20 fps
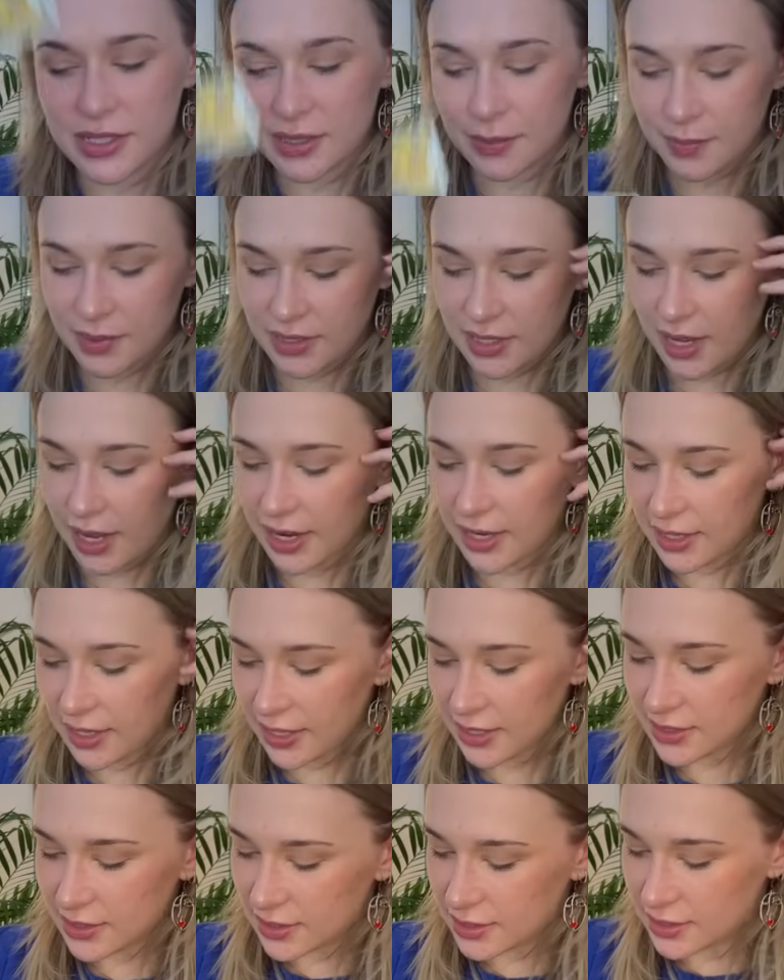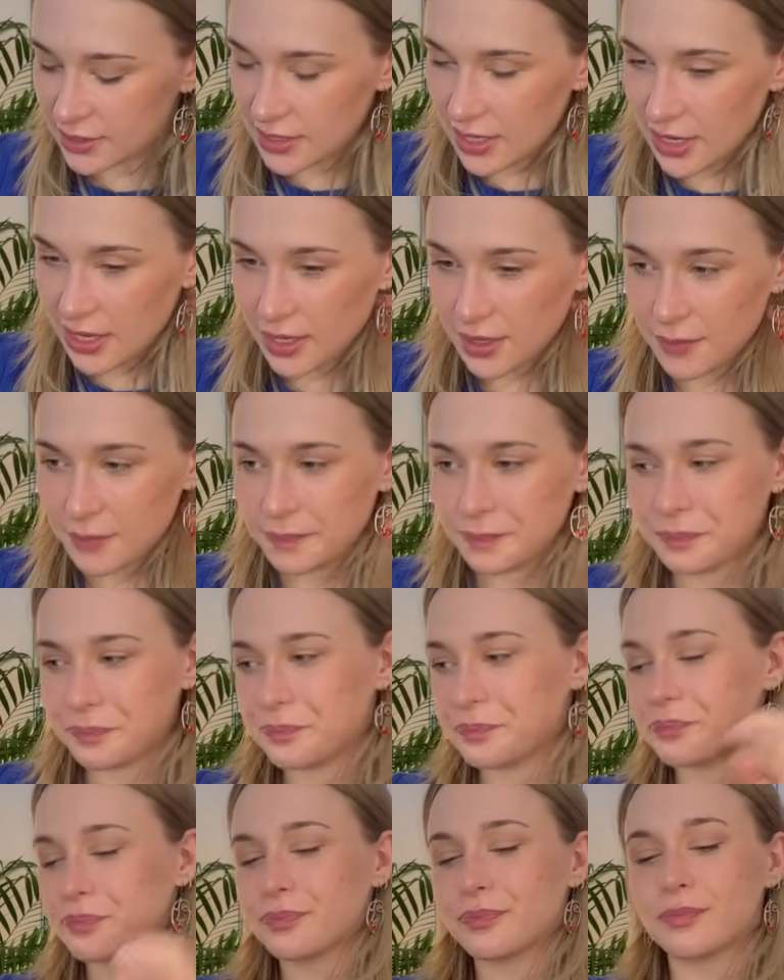something that I like to say.
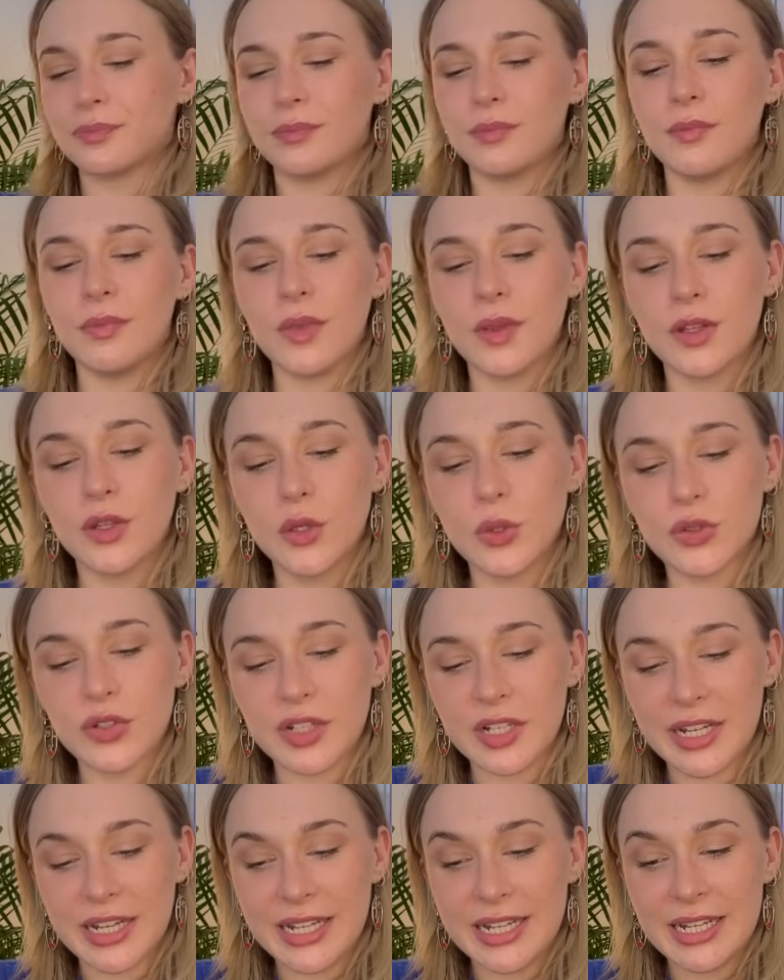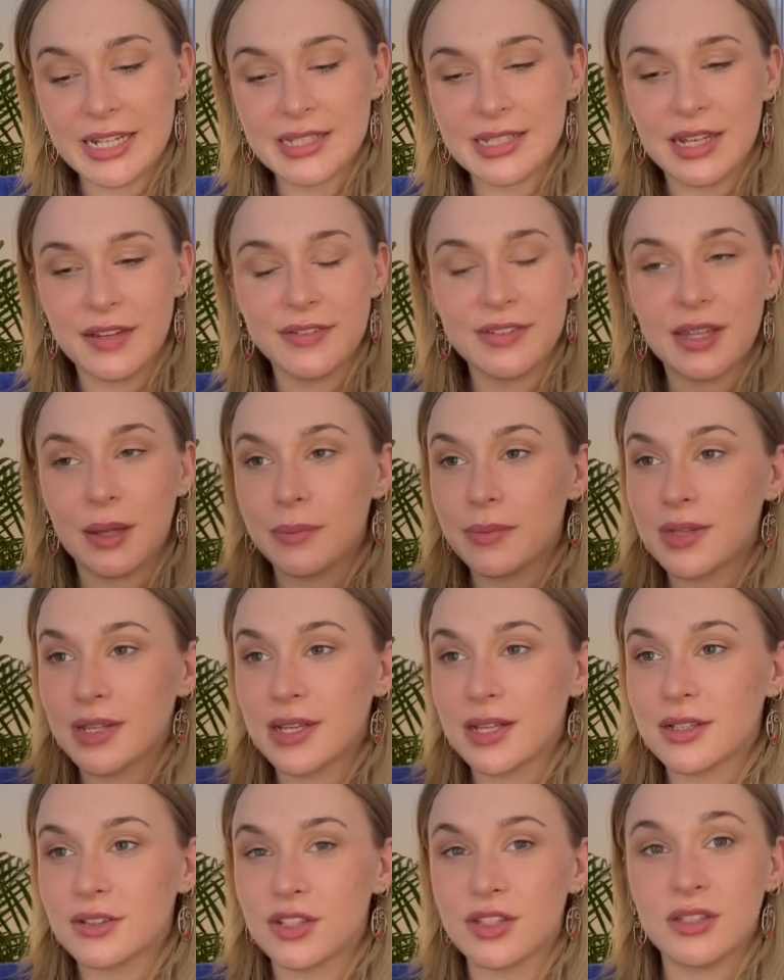Usually, and it's if
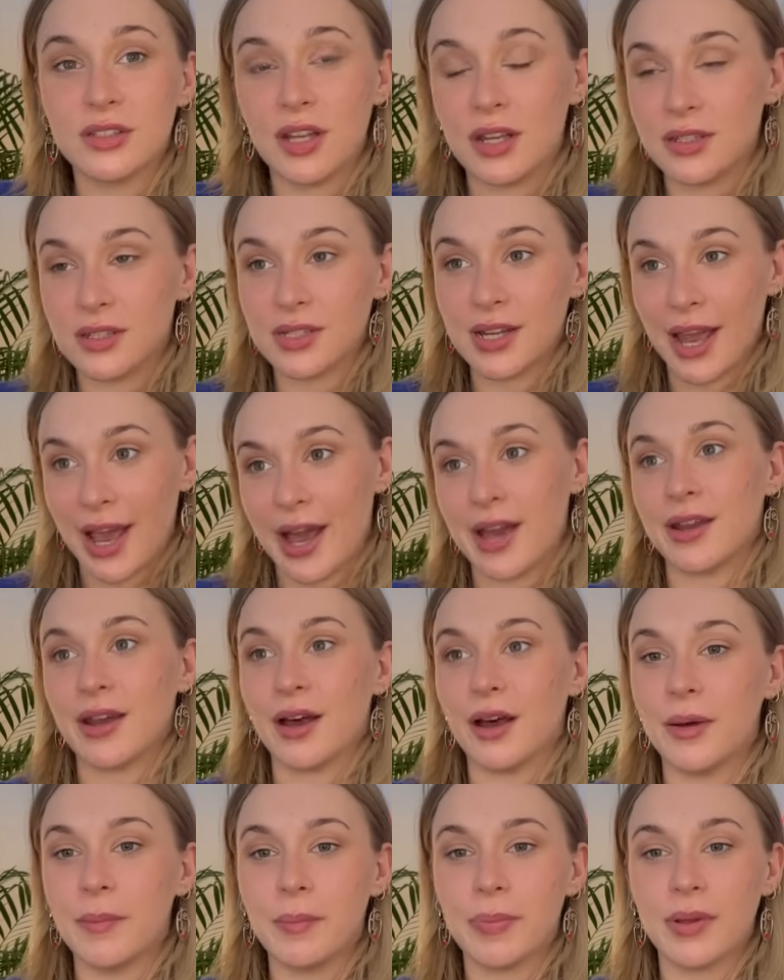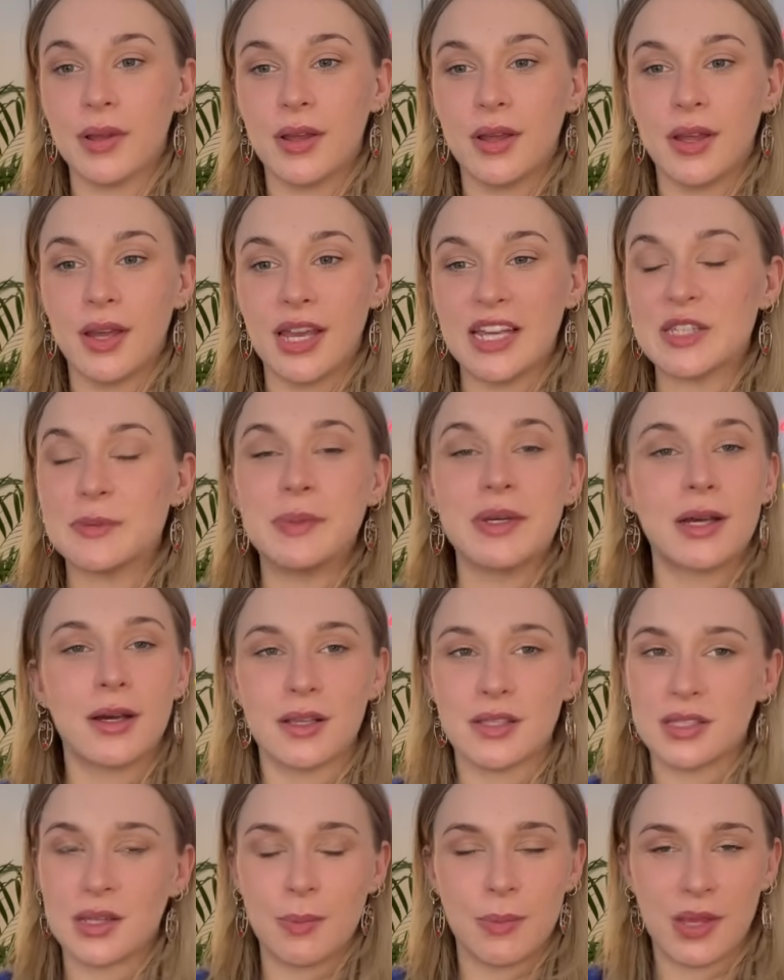something just doesn't add up, it's
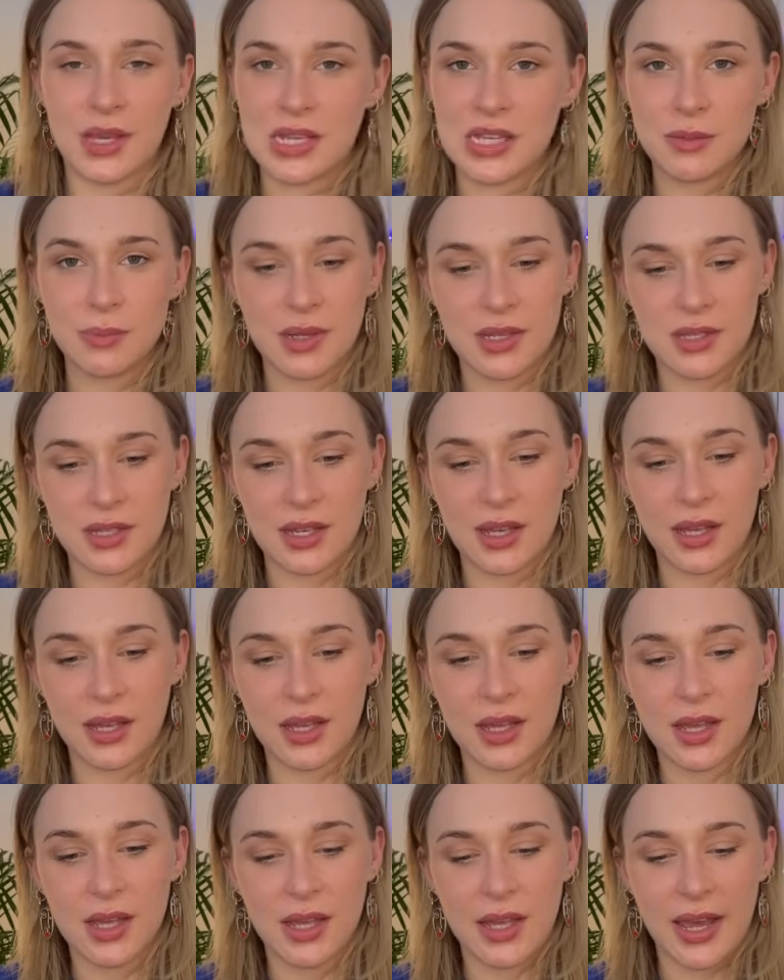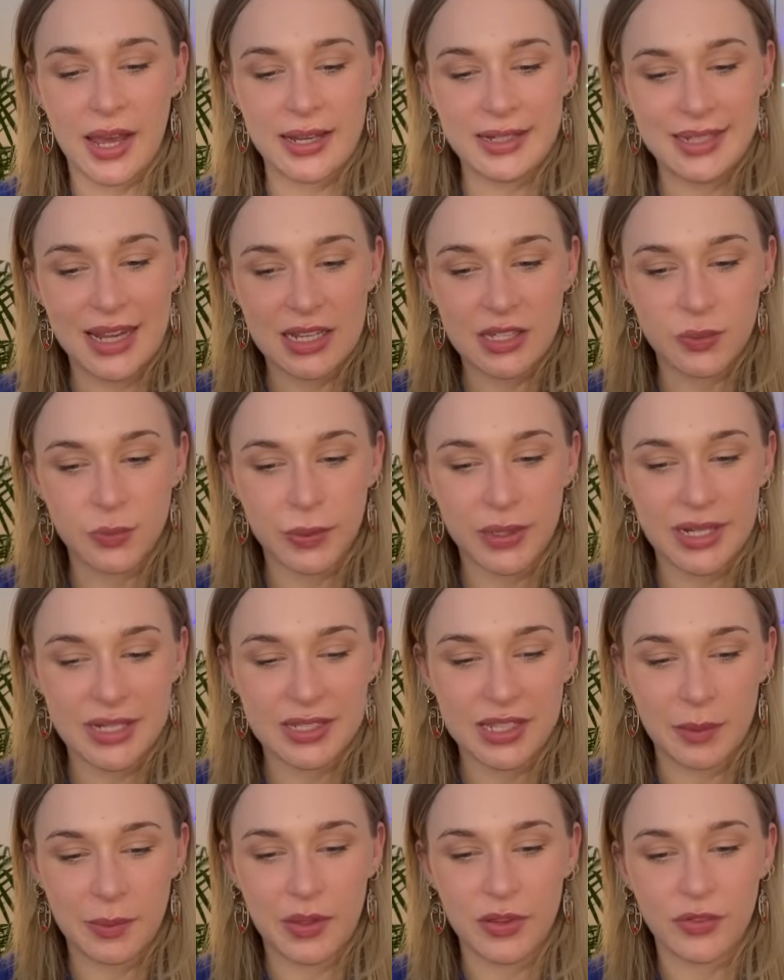because something is missing. And that's what is
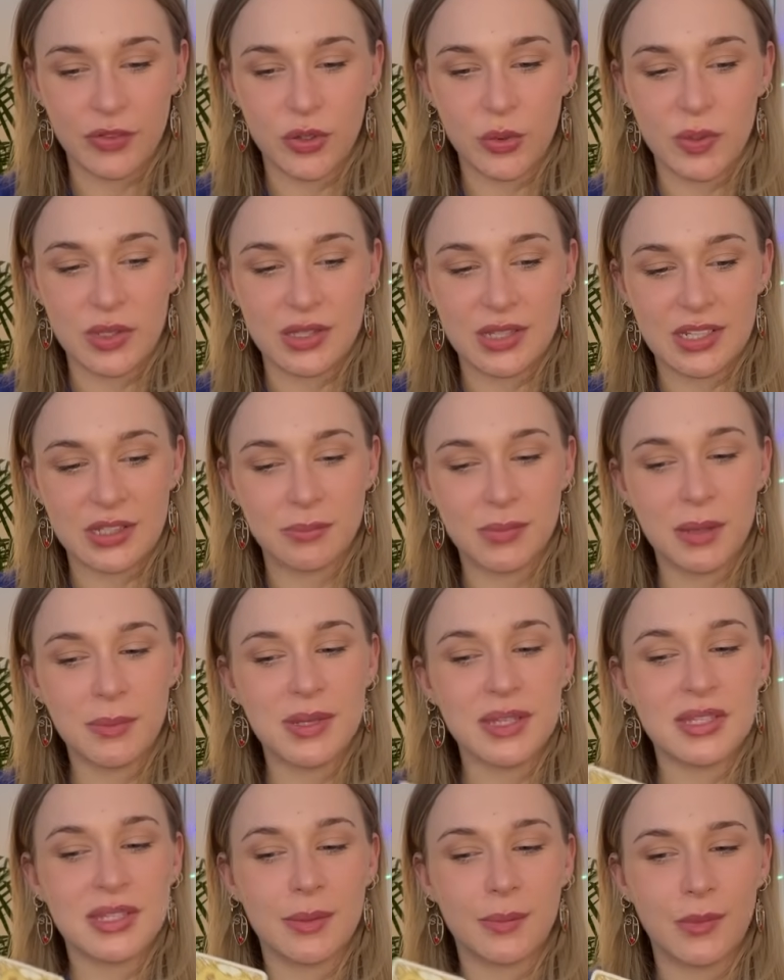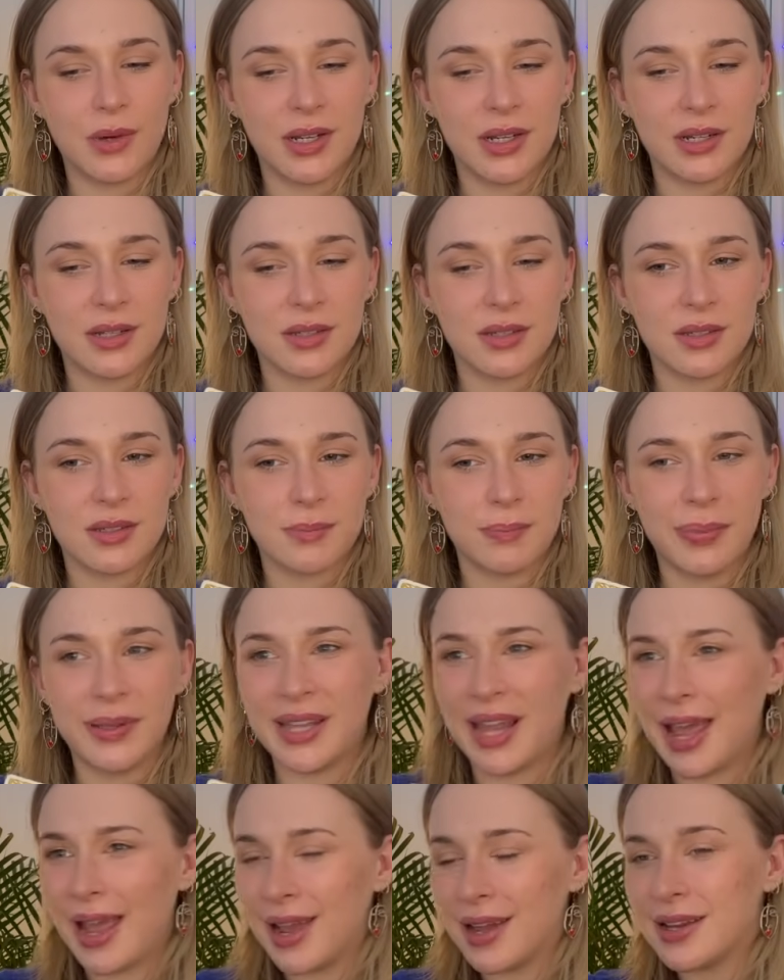coming through with this. Maybe someone's
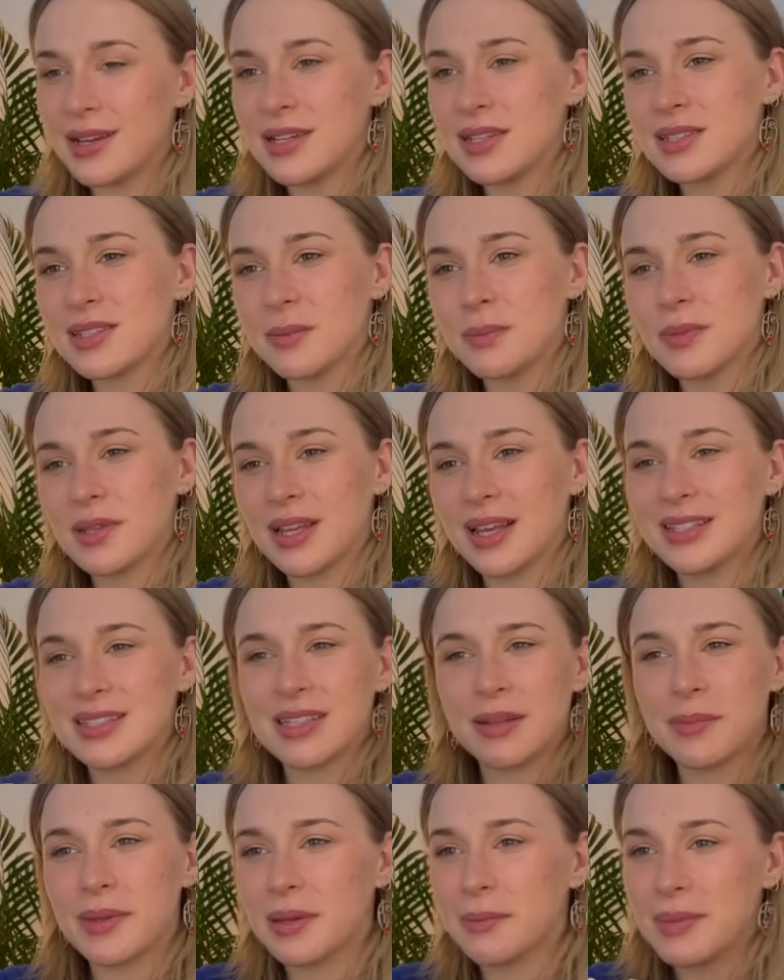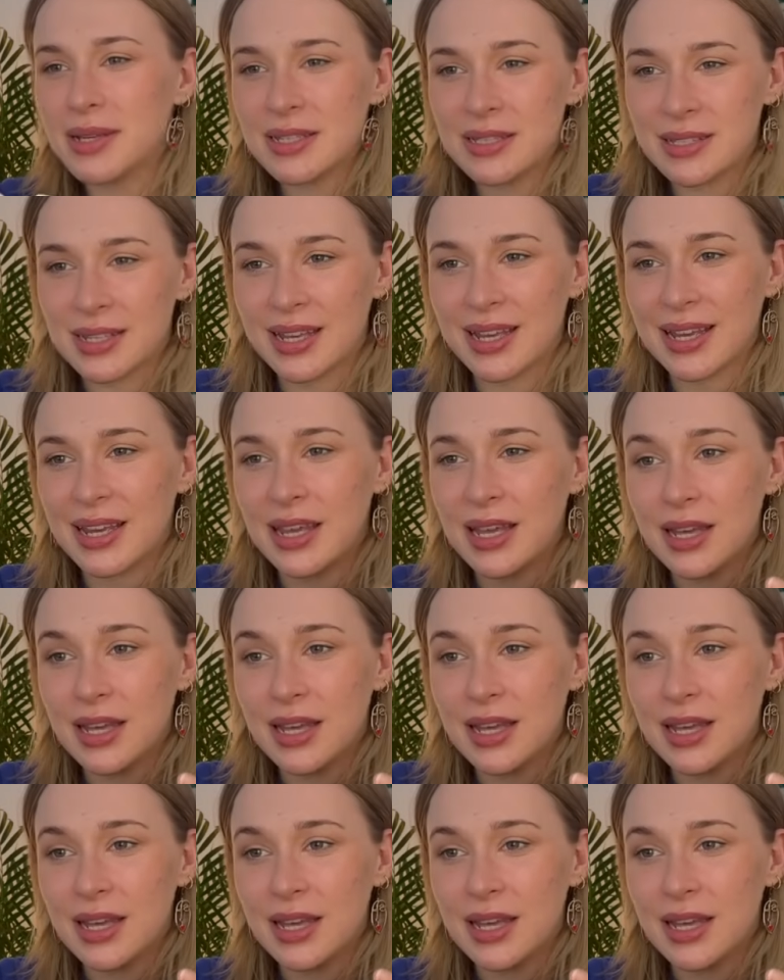plan has something missing.